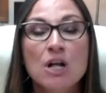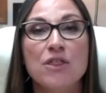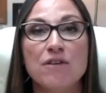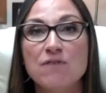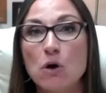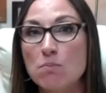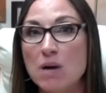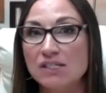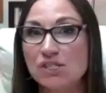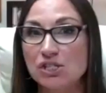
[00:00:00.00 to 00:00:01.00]
the foam
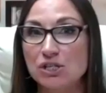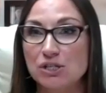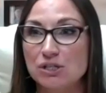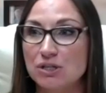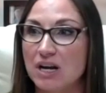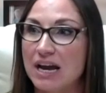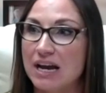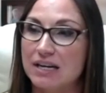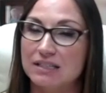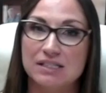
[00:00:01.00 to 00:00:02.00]
buster,
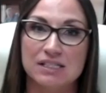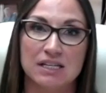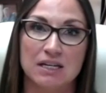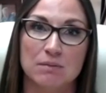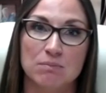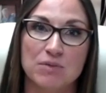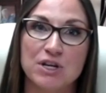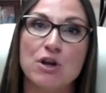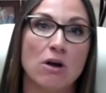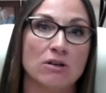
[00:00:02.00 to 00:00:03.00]
and um,
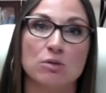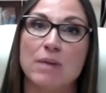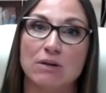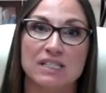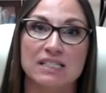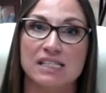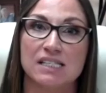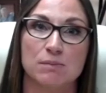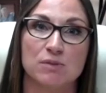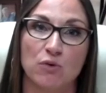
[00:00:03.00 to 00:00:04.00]
nozzle mounting
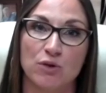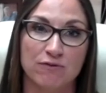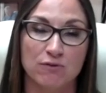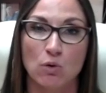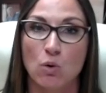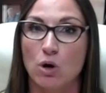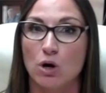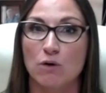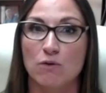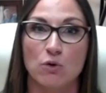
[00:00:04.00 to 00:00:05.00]
systems for the
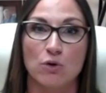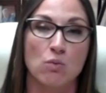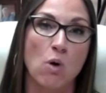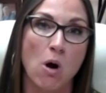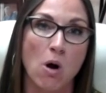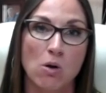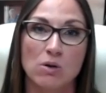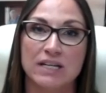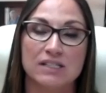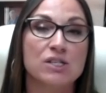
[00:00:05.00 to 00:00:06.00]
floor, for the
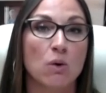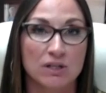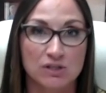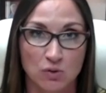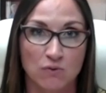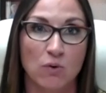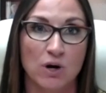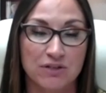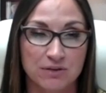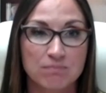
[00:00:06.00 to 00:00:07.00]
wall, and so on and so forth.